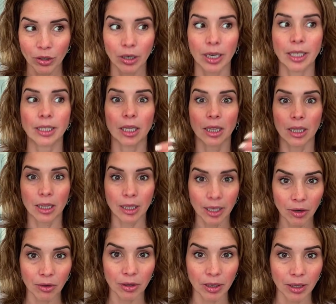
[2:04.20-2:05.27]
it's
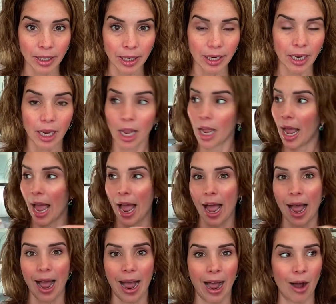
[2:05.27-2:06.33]
literally
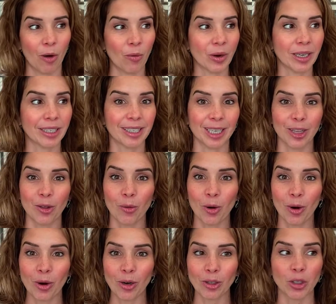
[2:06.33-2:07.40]
how we see the
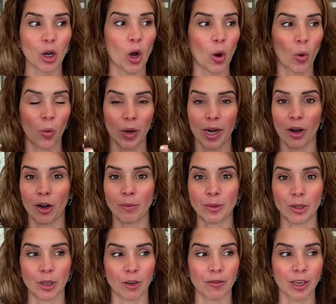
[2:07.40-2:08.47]
world. We are
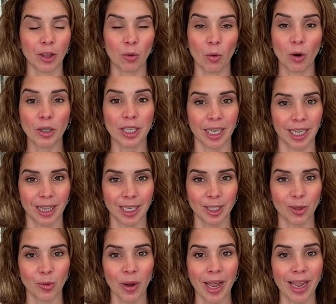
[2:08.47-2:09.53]
observing the world in this
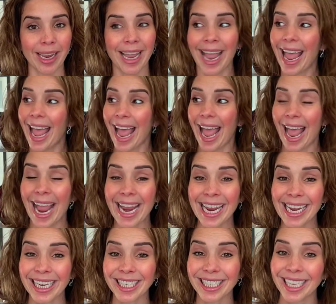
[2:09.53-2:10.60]
way.
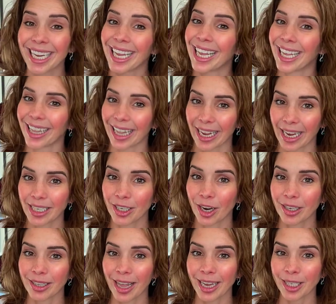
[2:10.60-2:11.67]
And like I
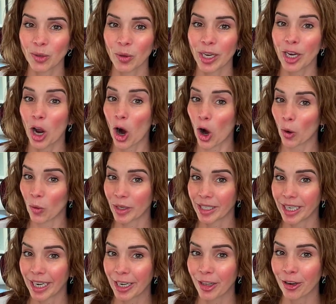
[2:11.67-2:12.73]
talked last week, our
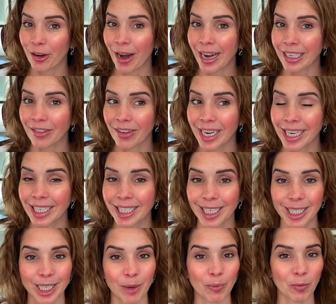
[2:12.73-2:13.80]
reticular activating
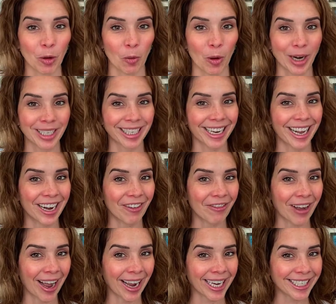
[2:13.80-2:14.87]
system, what is it going to
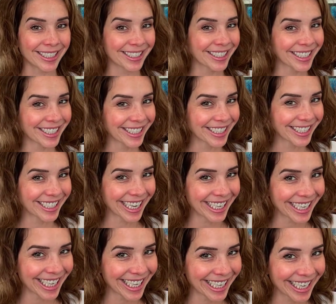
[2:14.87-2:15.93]
find? Ding,
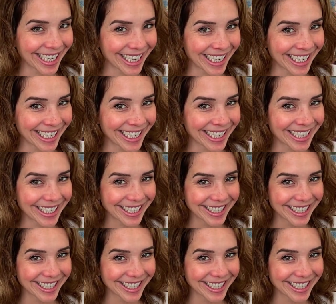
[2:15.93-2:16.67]
ding, ding.